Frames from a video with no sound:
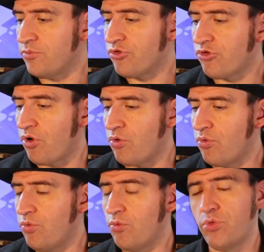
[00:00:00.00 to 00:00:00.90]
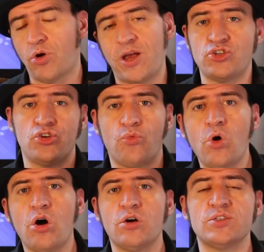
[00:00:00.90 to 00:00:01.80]
So the question
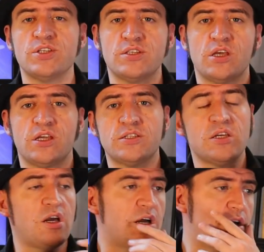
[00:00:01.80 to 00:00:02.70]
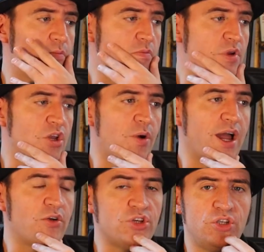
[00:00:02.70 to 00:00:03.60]
was, is that,
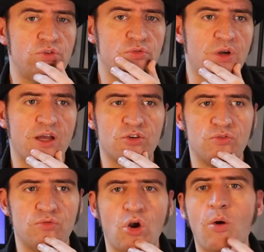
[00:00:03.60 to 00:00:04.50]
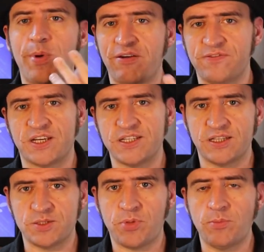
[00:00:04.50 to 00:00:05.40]
how do you go about
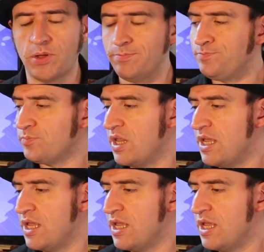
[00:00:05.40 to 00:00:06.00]
fixing this problem?